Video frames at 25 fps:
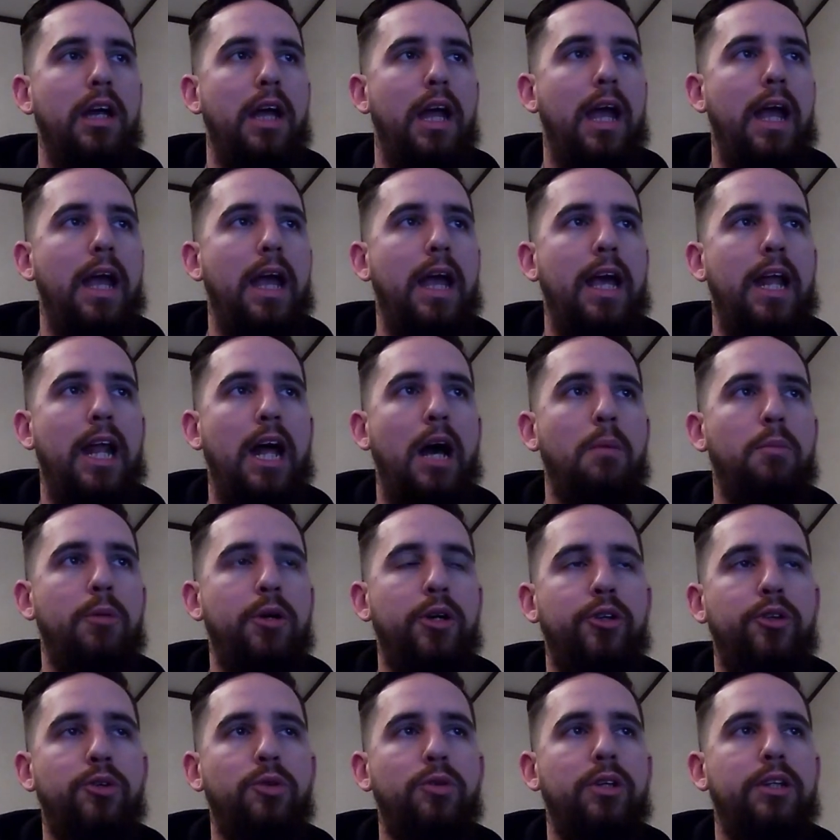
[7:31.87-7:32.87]
And I'm
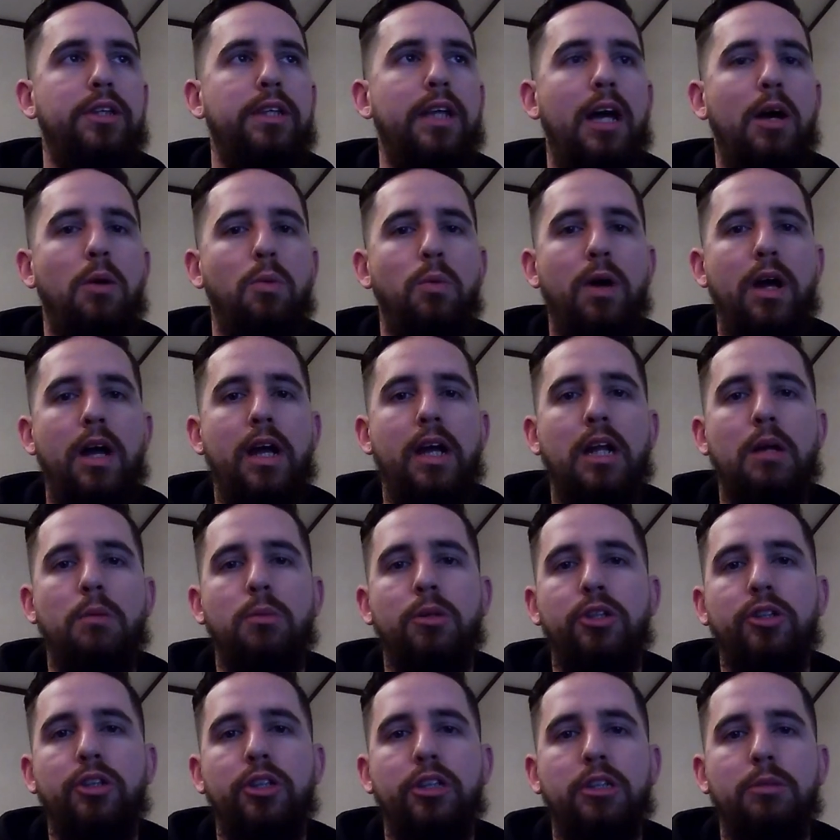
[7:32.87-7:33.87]
going to do it that way, and I'm
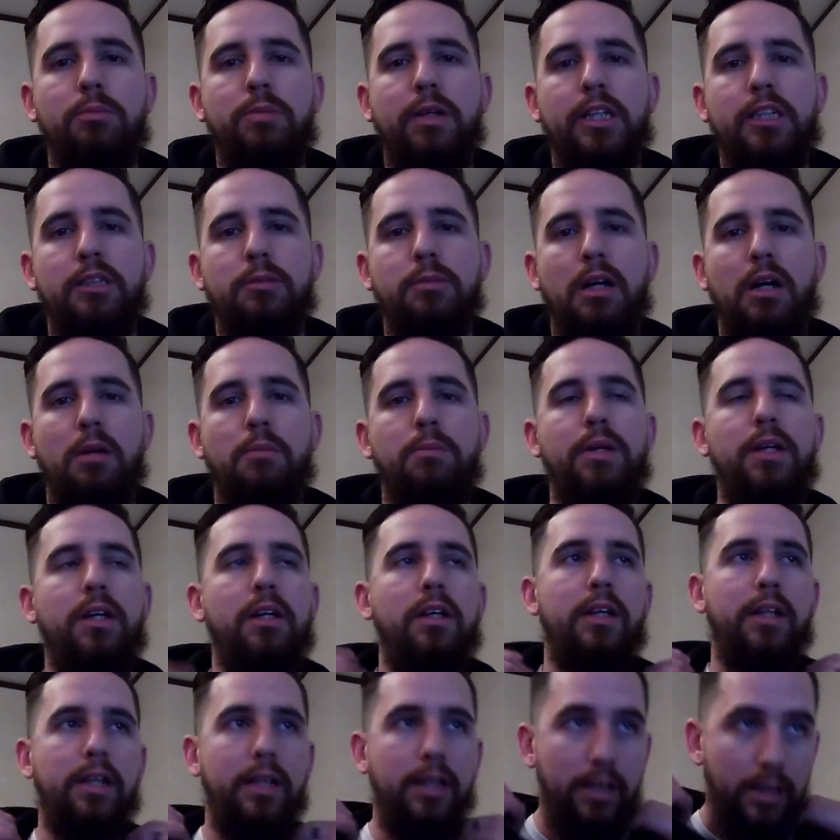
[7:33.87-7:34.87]
going to do it to the best of my
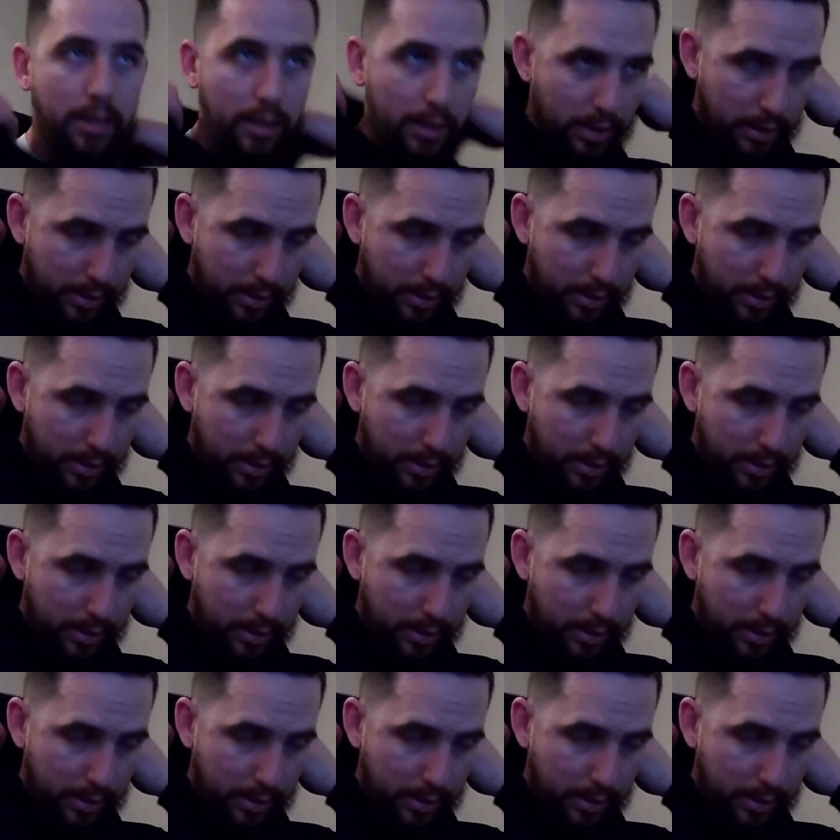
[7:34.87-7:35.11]
ability.